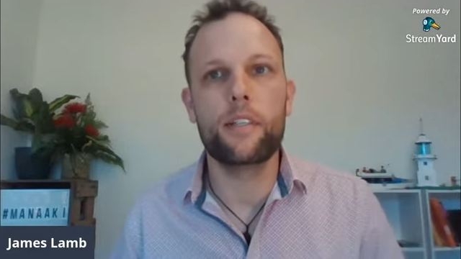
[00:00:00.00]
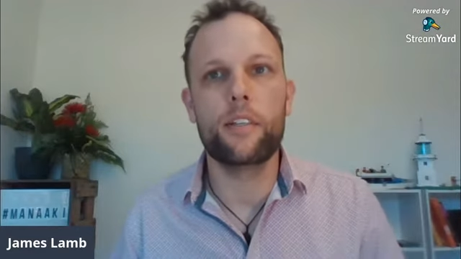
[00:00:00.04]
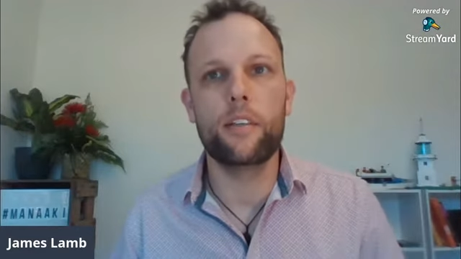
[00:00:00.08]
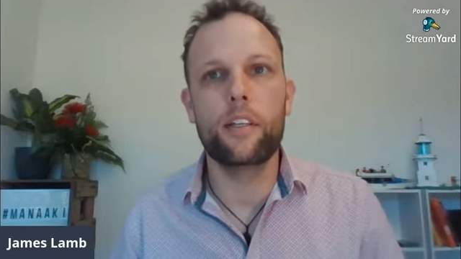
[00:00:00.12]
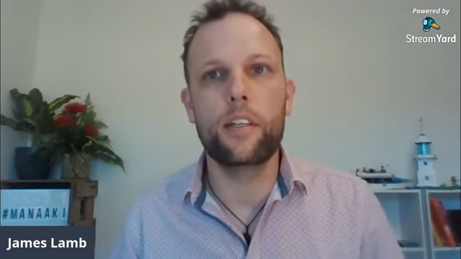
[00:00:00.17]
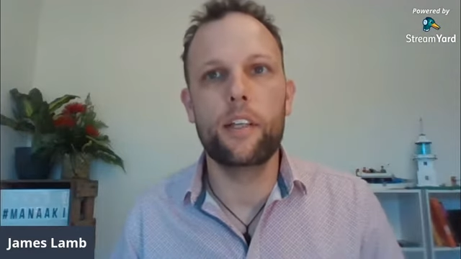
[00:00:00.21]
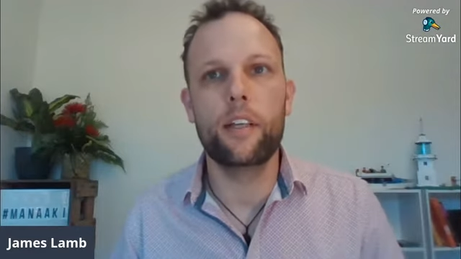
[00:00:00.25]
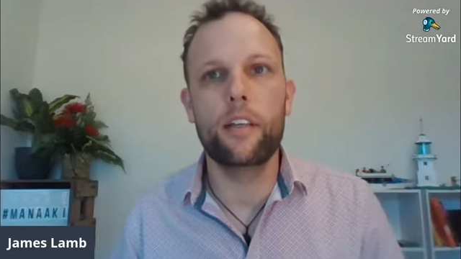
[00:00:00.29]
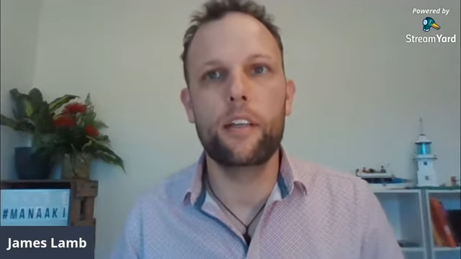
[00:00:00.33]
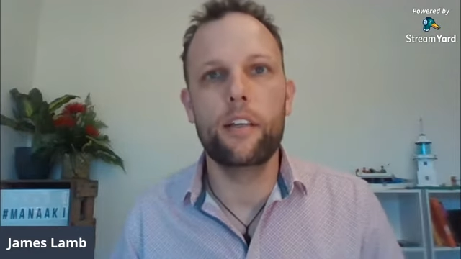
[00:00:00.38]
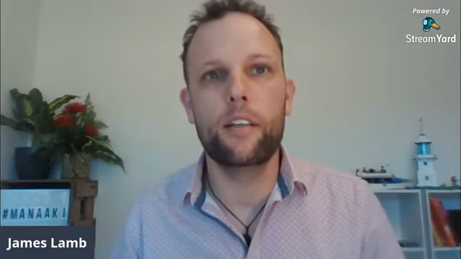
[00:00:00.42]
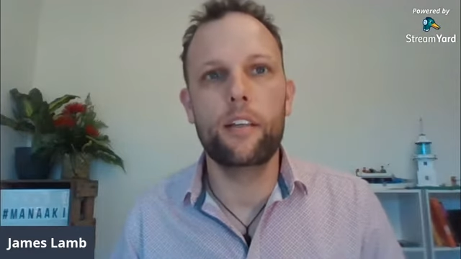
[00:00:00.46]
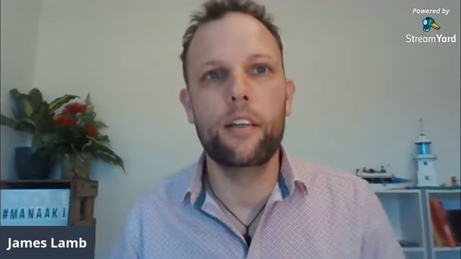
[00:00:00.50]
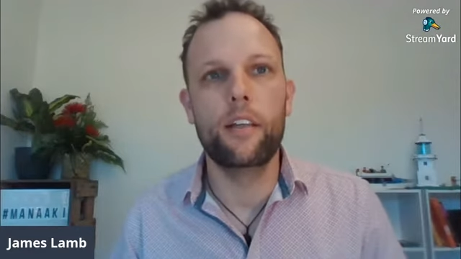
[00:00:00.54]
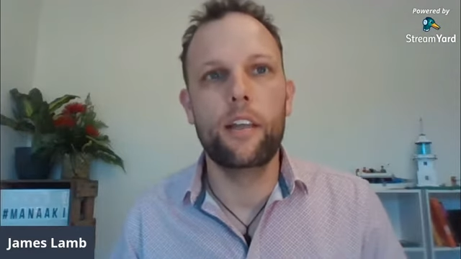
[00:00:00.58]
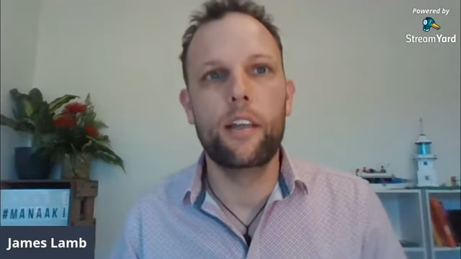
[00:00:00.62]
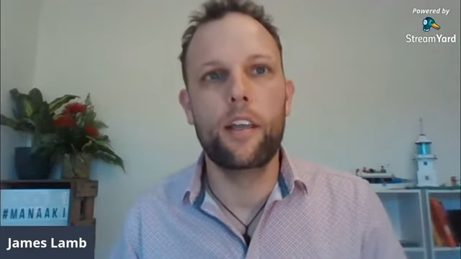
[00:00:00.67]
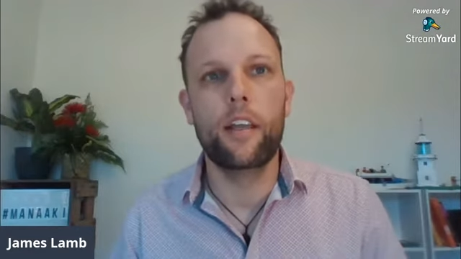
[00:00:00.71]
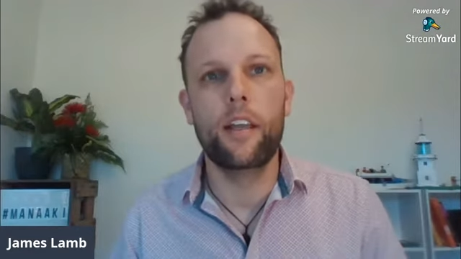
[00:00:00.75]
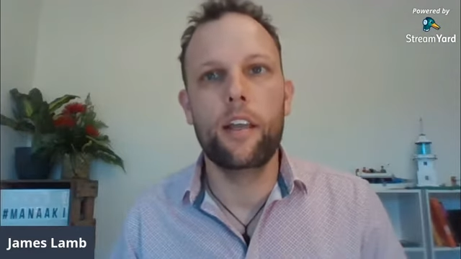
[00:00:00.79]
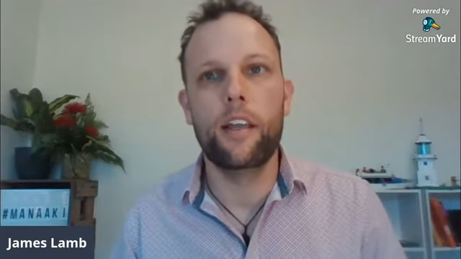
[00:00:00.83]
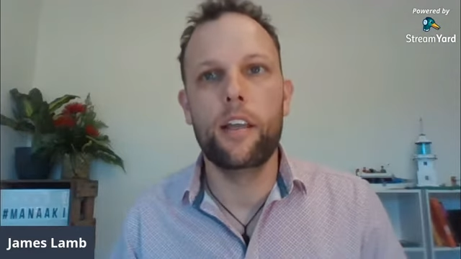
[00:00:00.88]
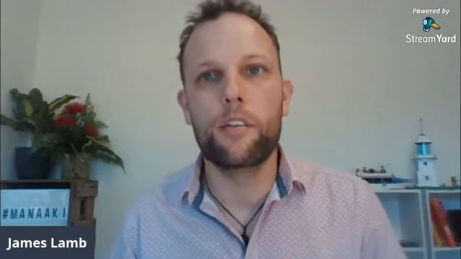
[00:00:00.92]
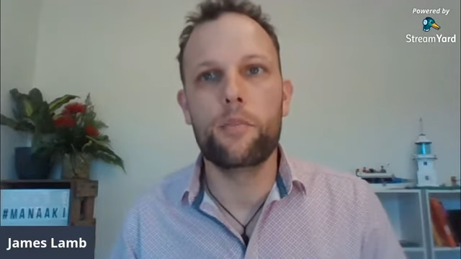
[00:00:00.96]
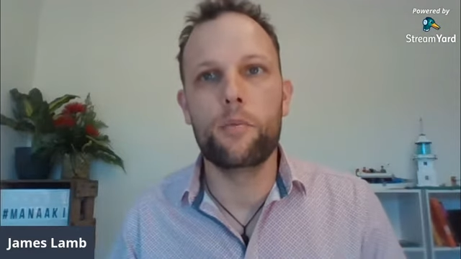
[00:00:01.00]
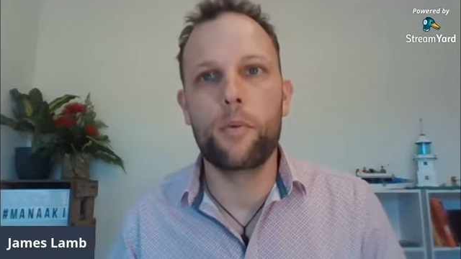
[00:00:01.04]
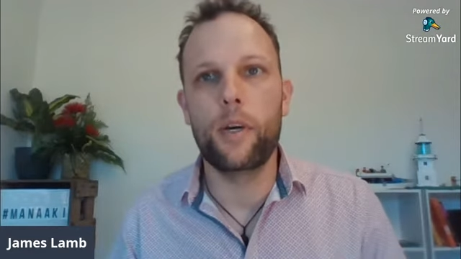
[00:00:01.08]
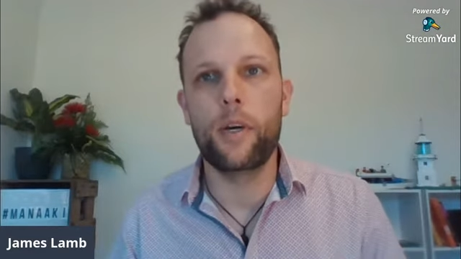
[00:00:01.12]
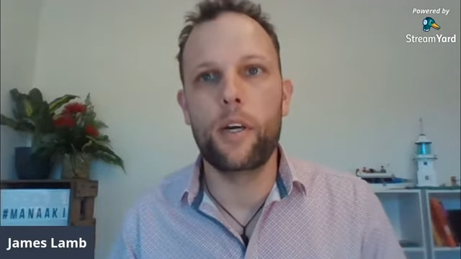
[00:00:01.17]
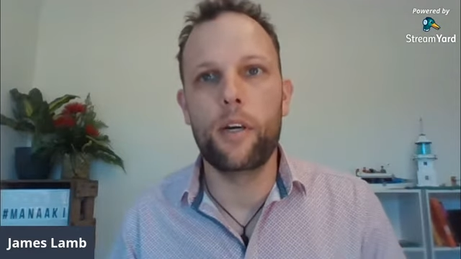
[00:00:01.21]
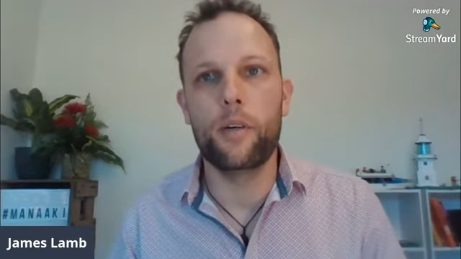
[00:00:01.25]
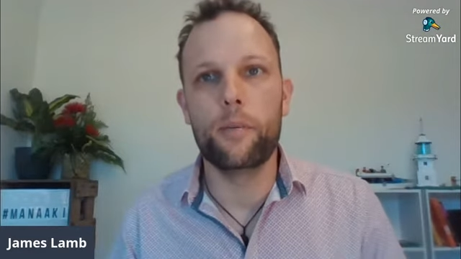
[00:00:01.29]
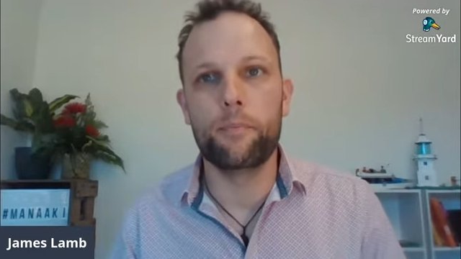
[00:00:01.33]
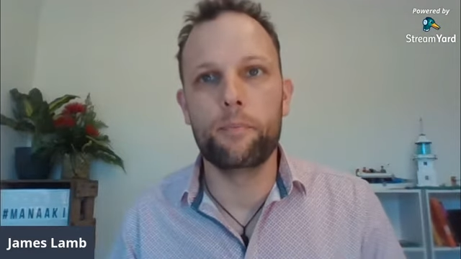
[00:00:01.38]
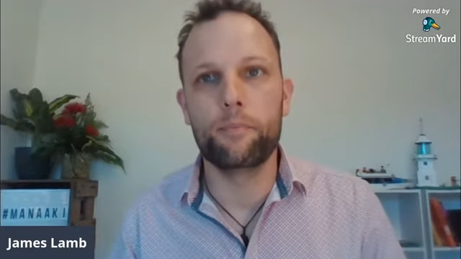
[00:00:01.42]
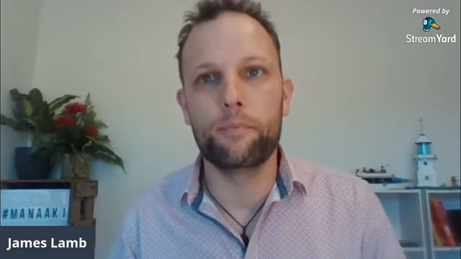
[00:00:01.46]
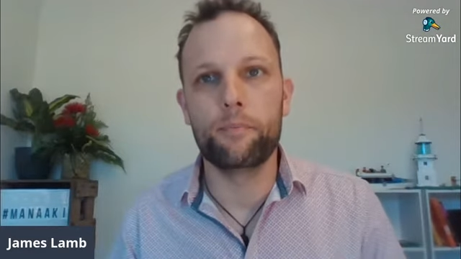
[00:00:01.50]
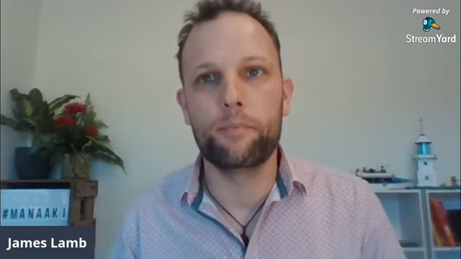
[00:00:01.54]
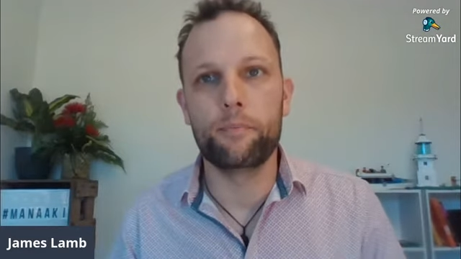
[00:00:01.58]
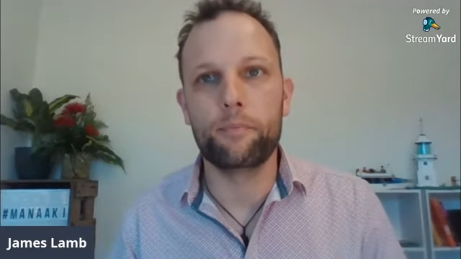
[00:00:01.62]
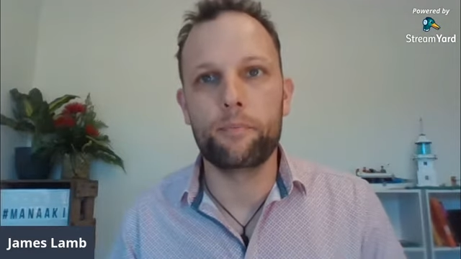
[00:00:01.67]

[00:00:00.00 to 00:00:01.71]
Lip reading: on there as well.